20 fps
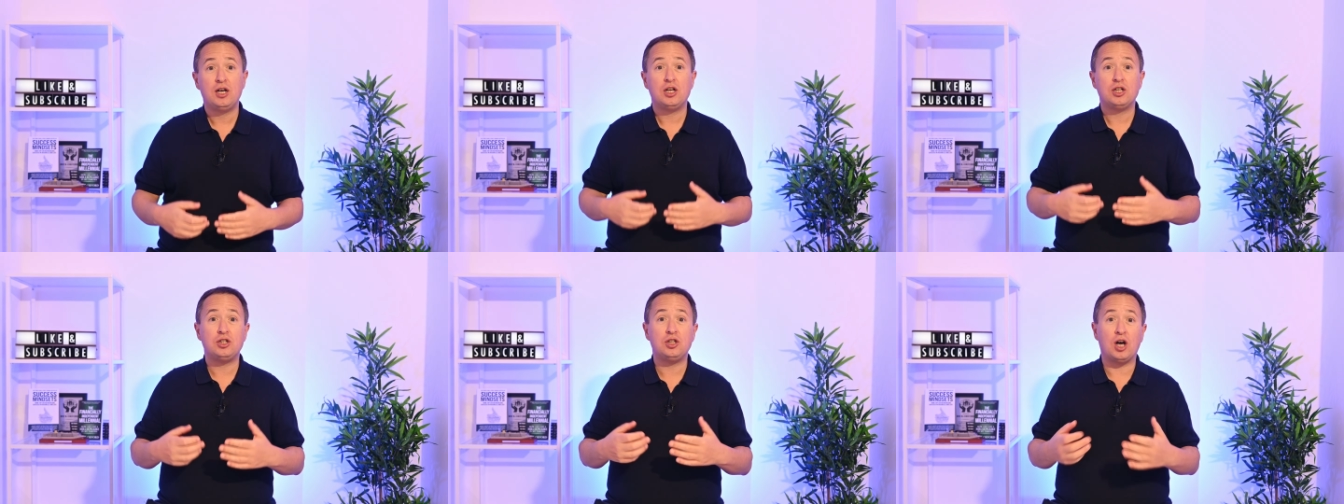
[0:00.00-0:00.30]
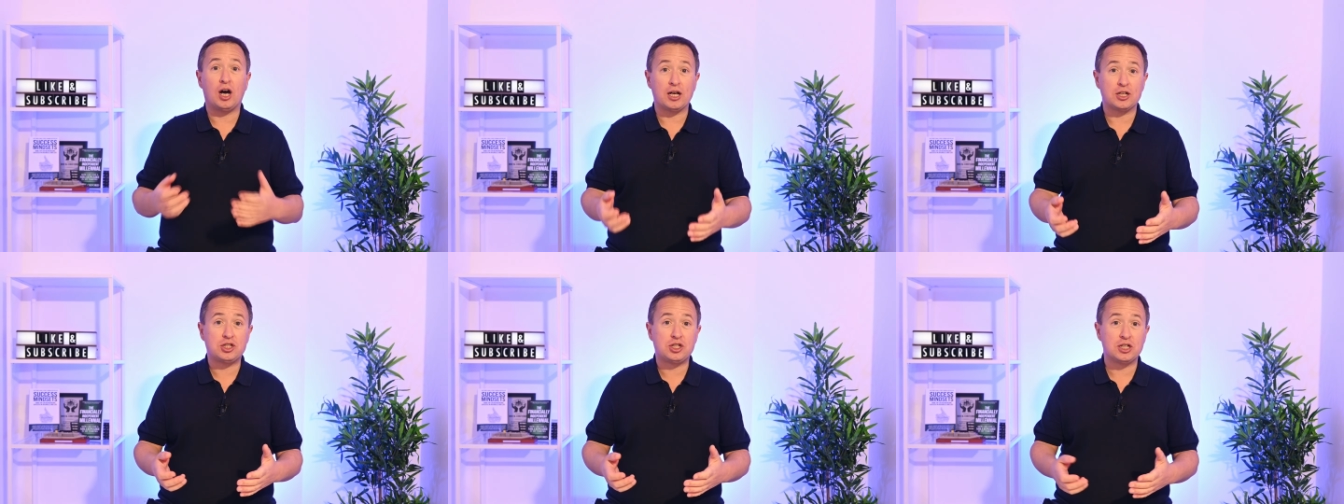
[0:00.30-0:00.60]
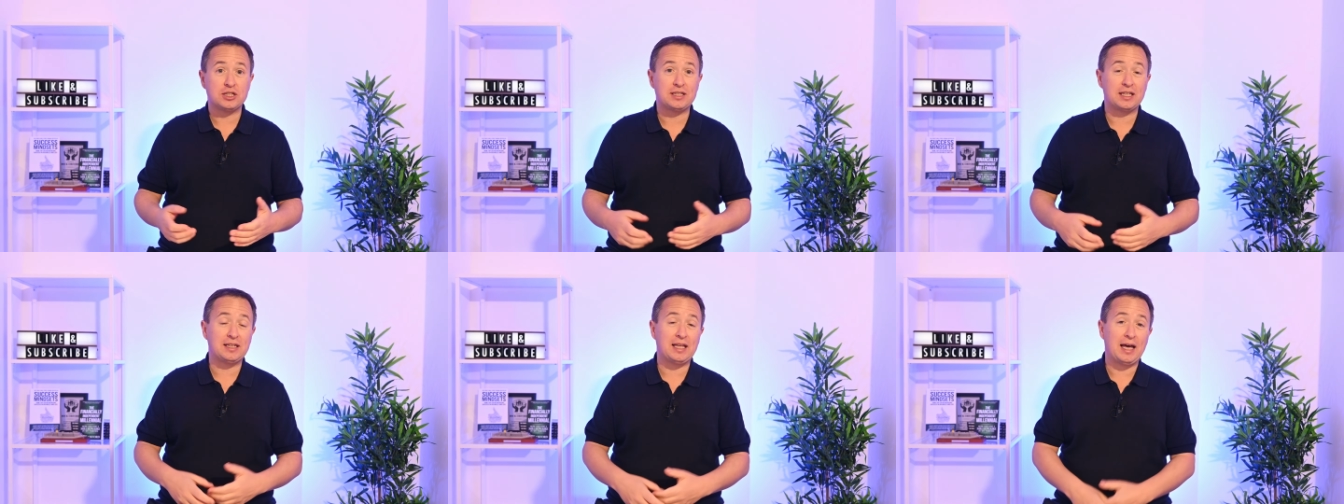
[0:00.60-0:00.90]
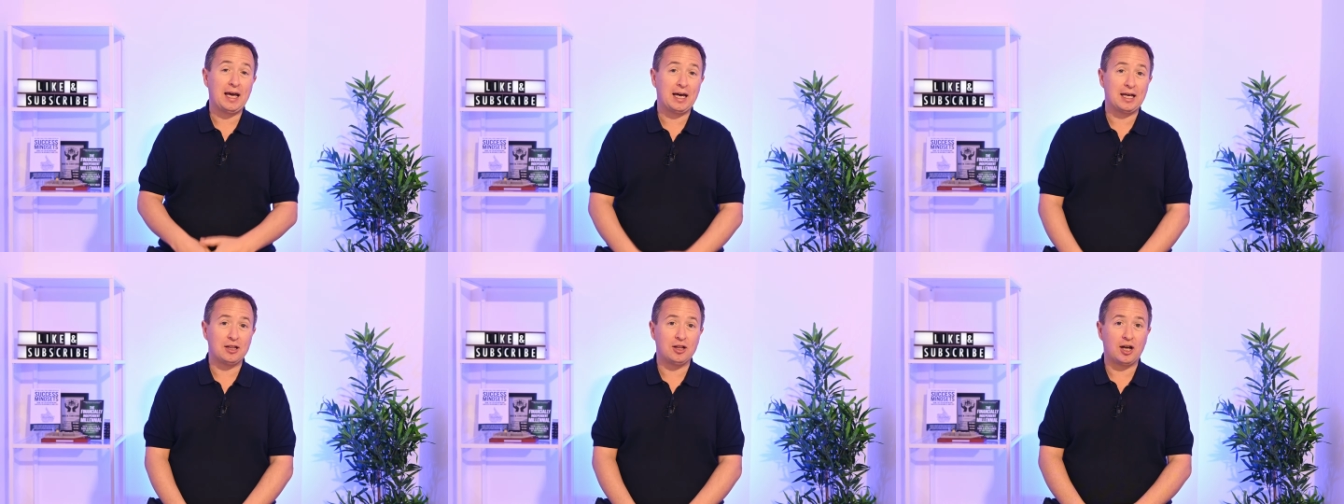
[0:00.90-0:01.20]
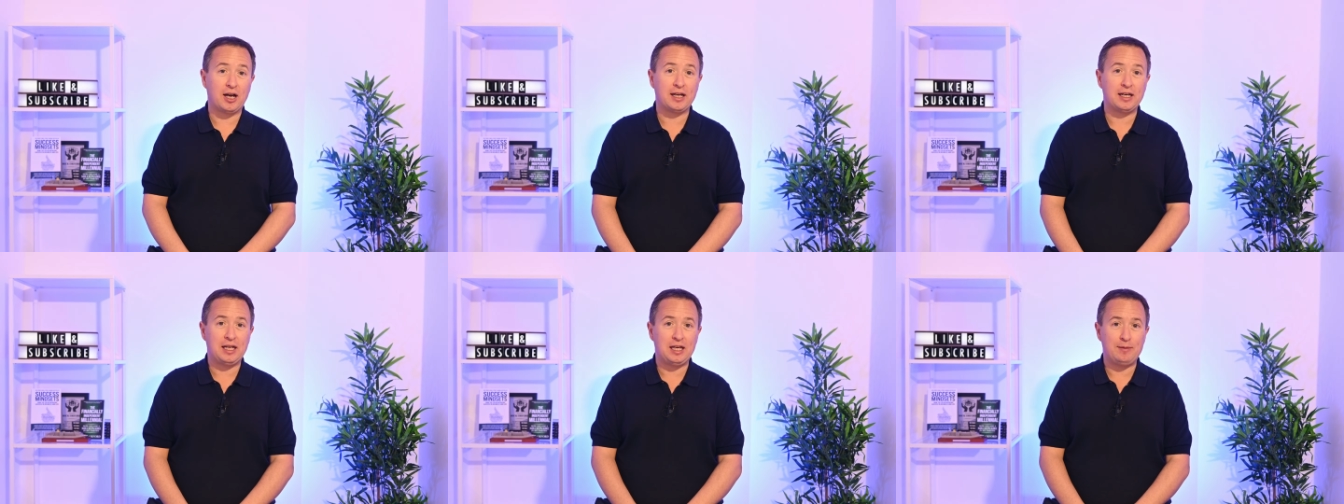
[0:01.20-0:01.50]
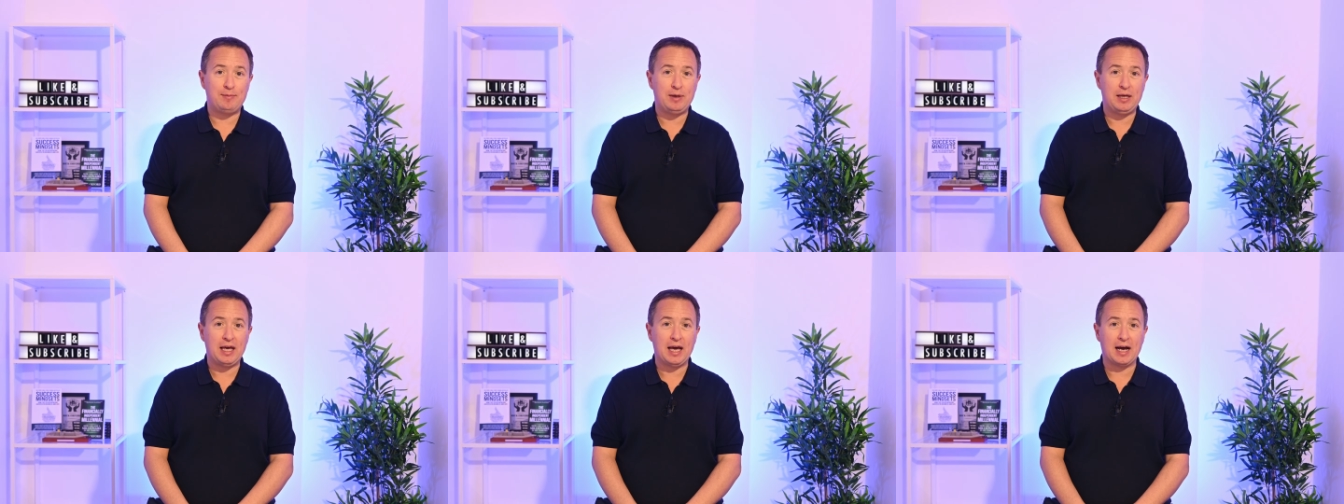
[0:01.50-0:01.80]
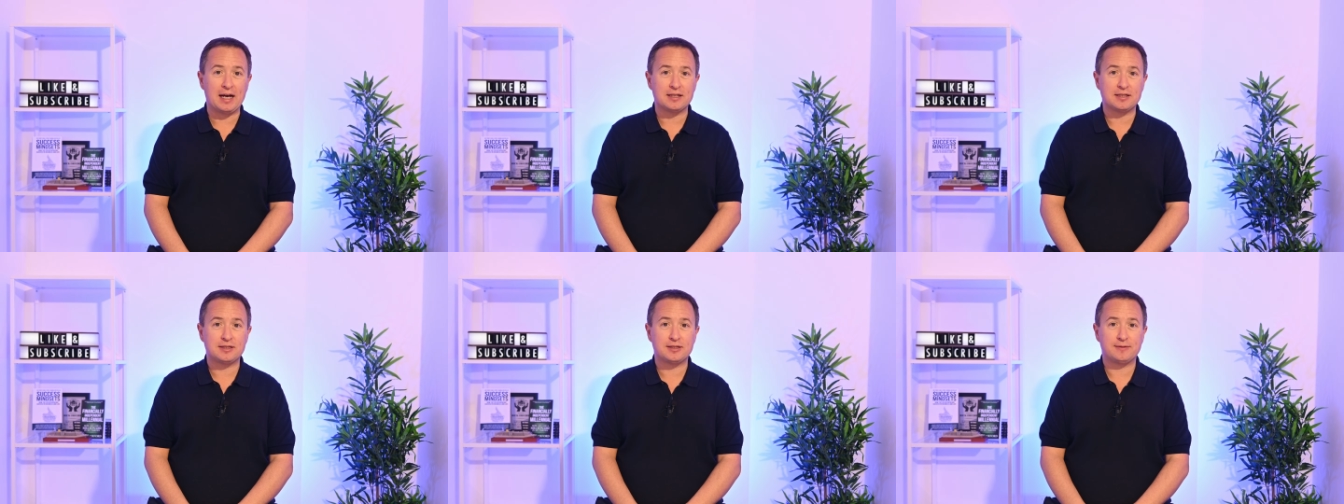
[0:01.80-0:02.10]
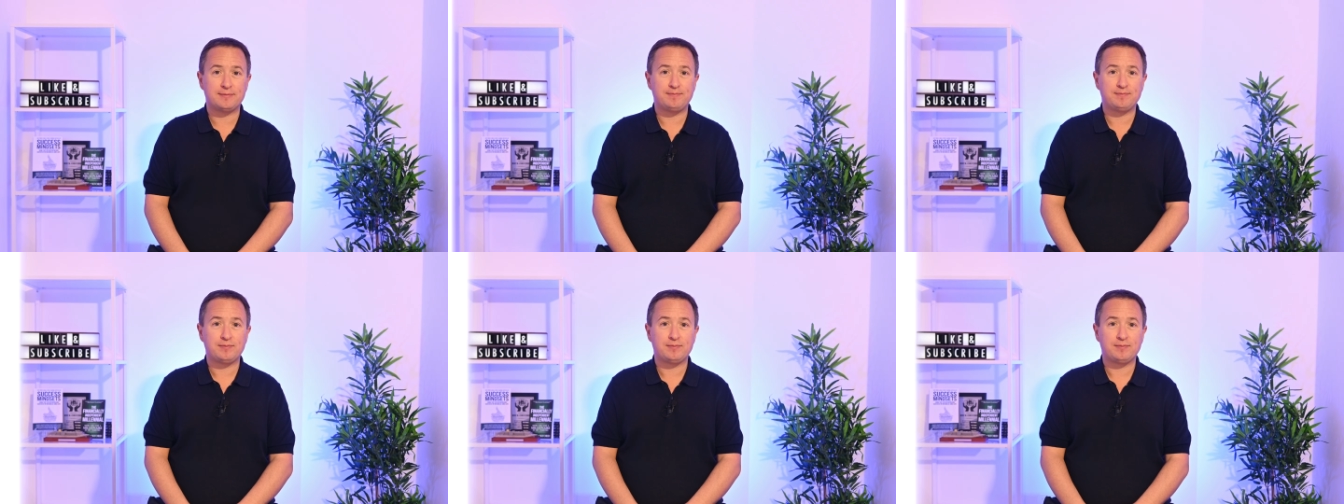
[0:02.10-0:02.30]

not just at the headline EPS.